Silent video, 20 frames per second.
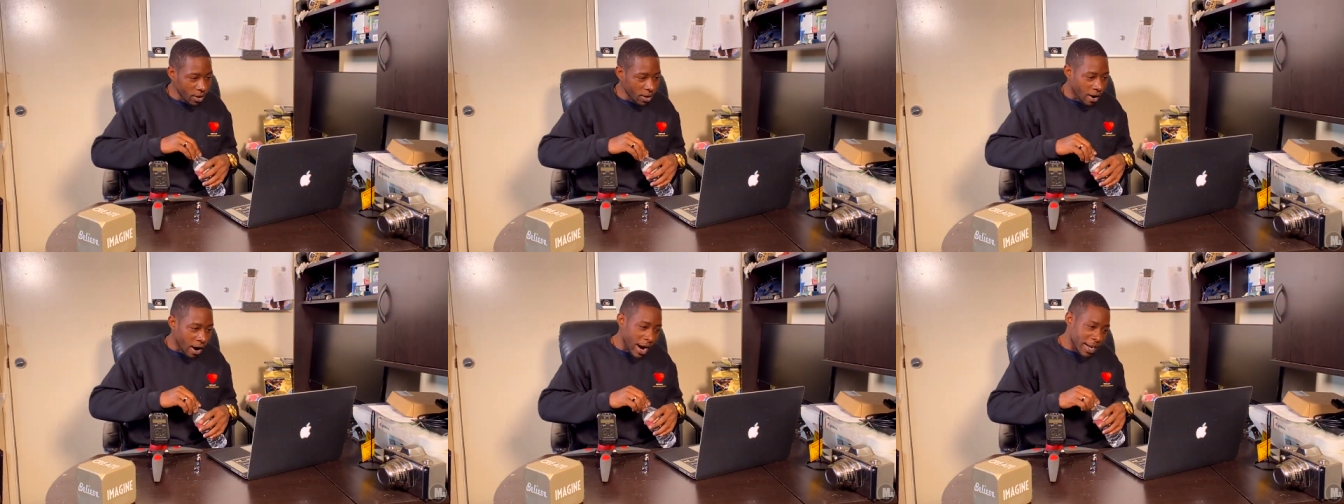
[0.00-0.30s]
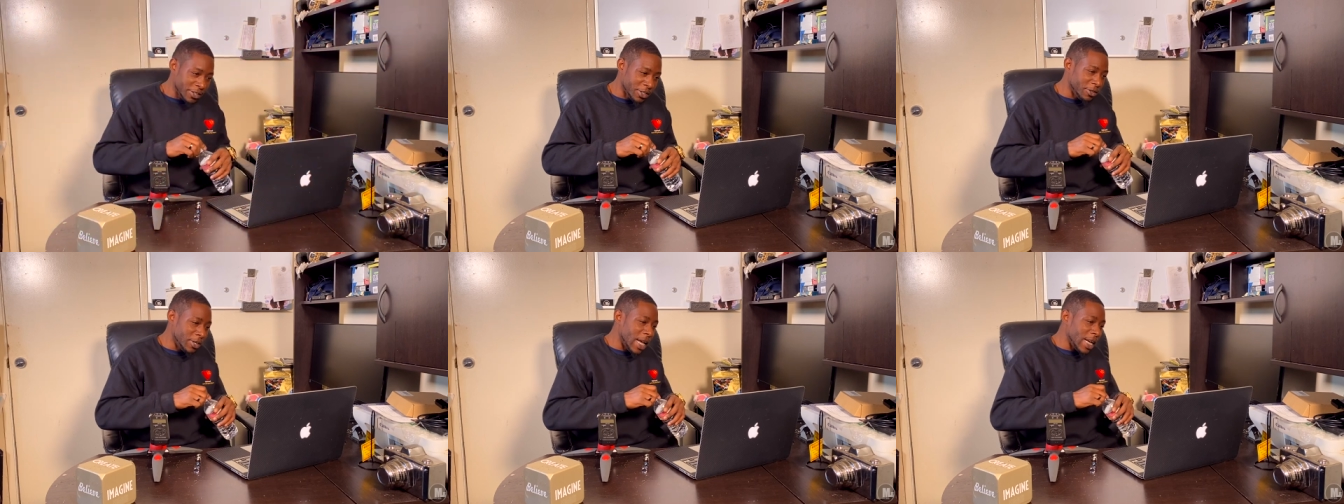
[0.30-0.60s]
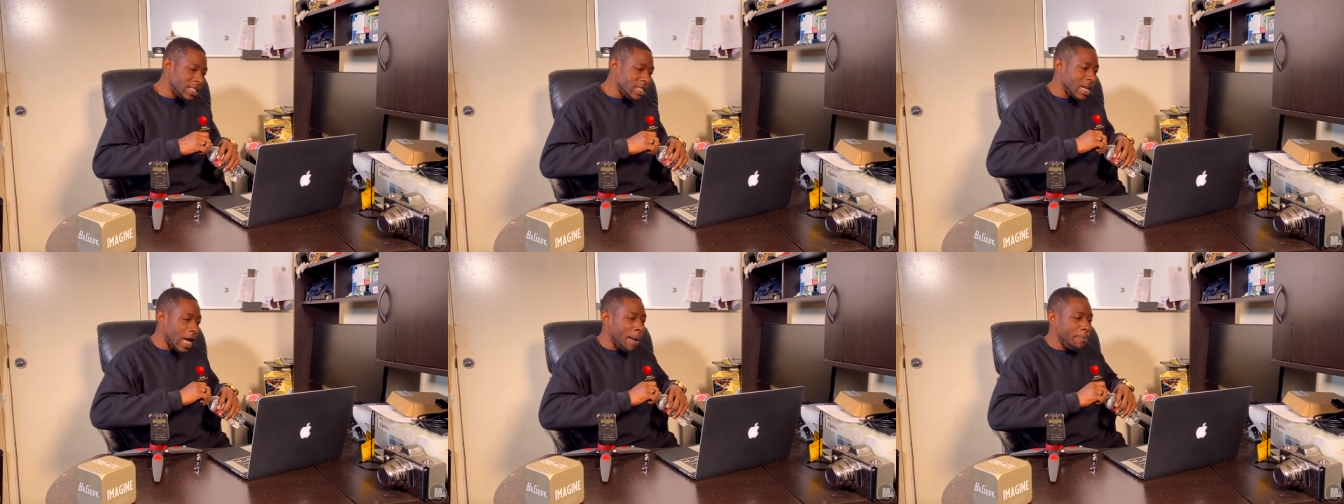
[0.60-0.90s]
All right, so
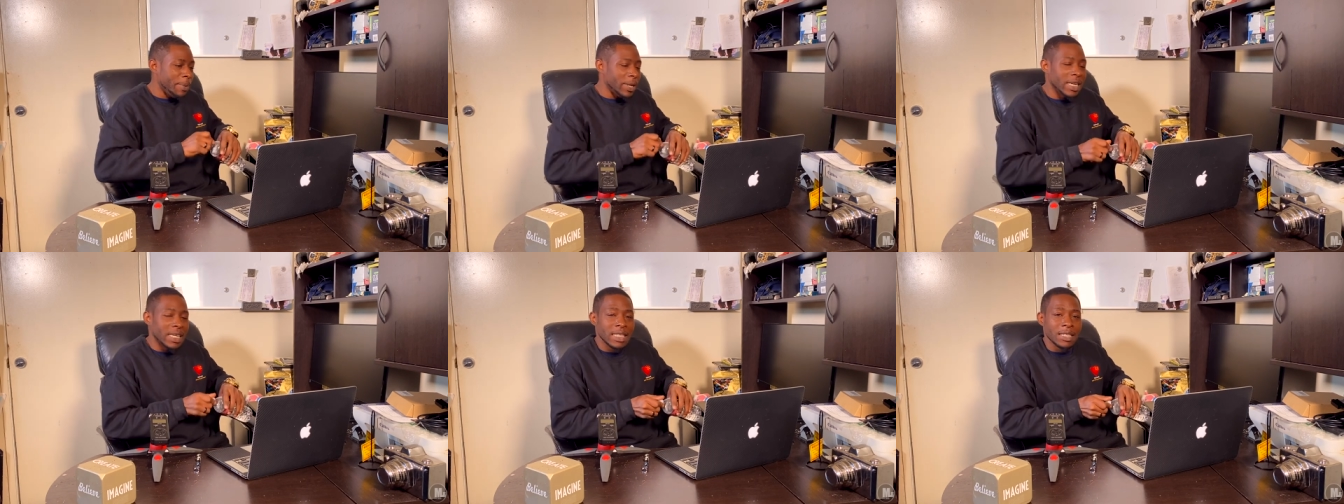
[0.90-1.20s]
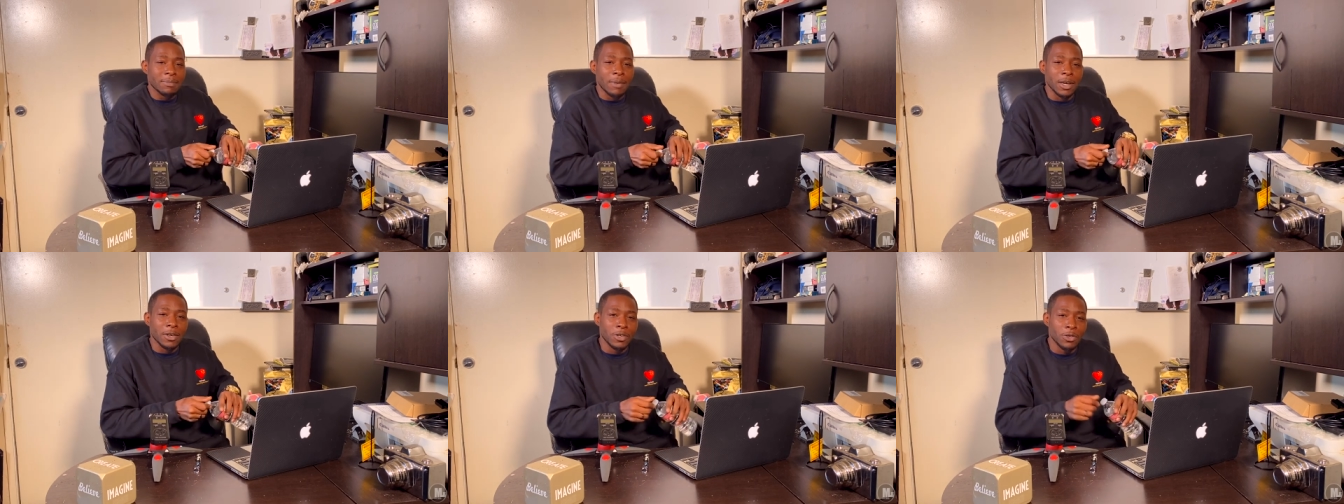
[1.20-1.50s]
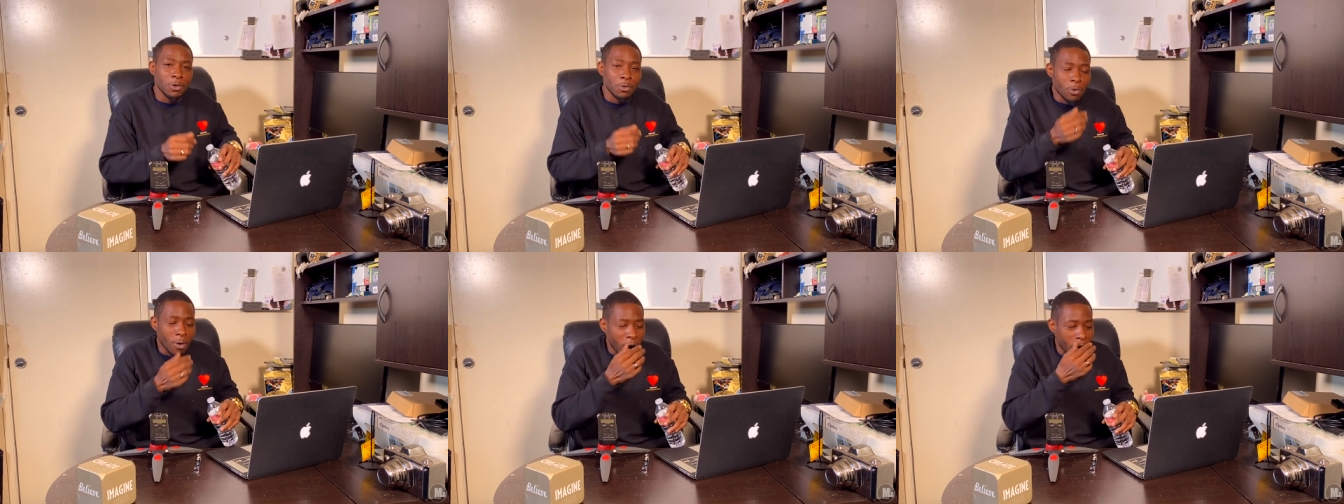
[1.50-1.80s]
next topic is my
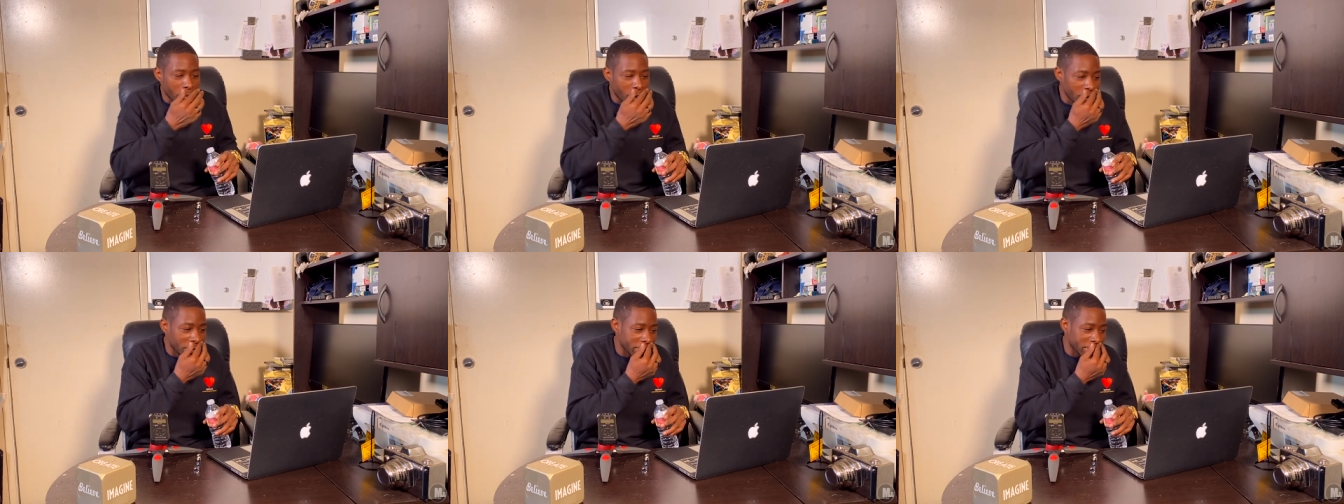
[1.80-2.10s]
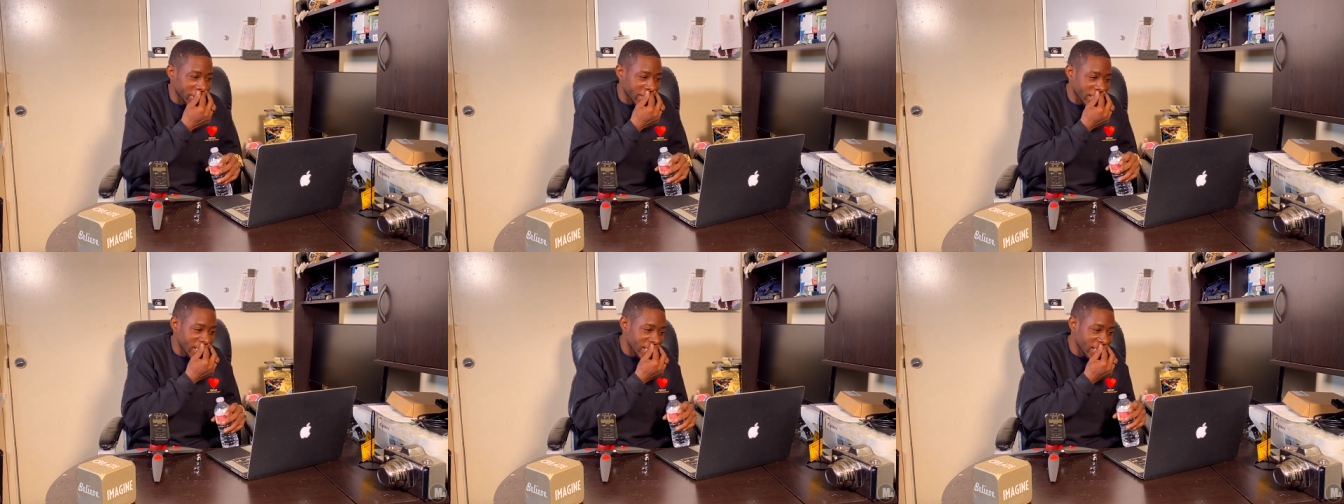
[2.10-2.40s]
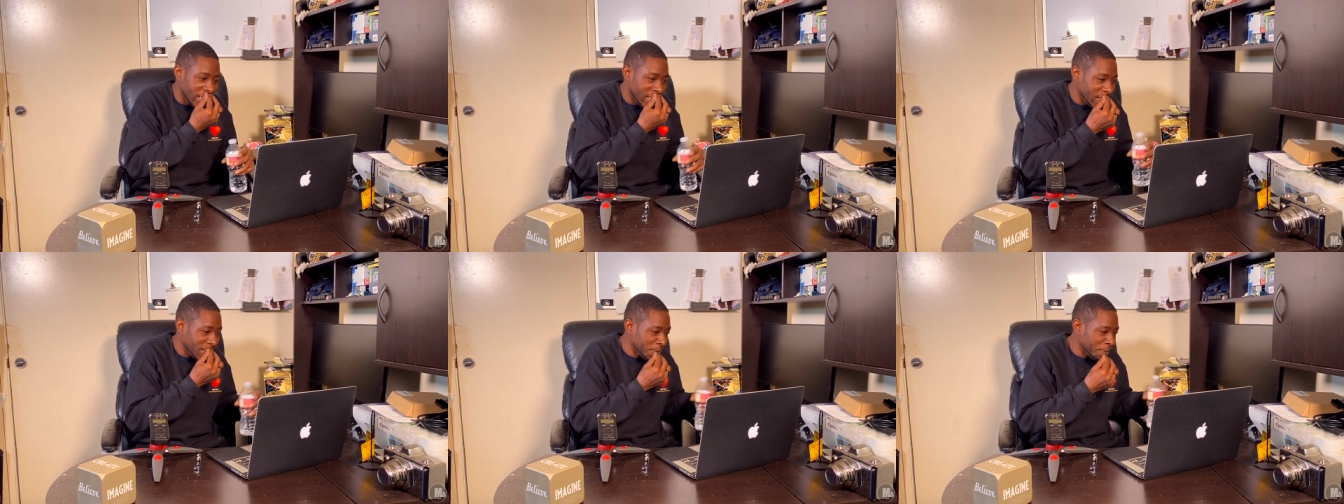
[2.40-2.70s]
new Walmart
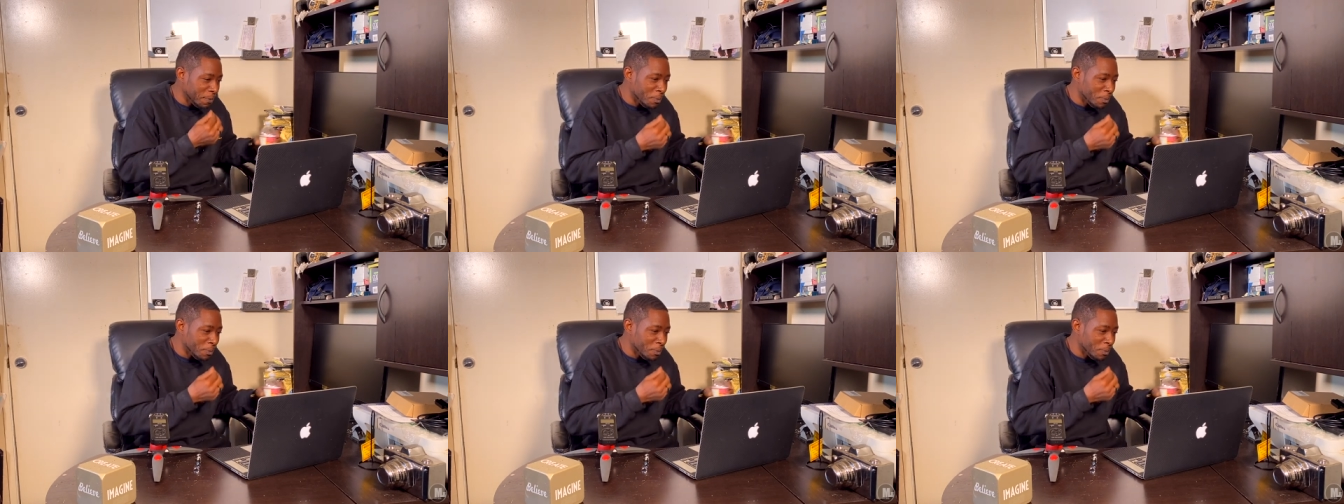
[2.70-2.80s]
position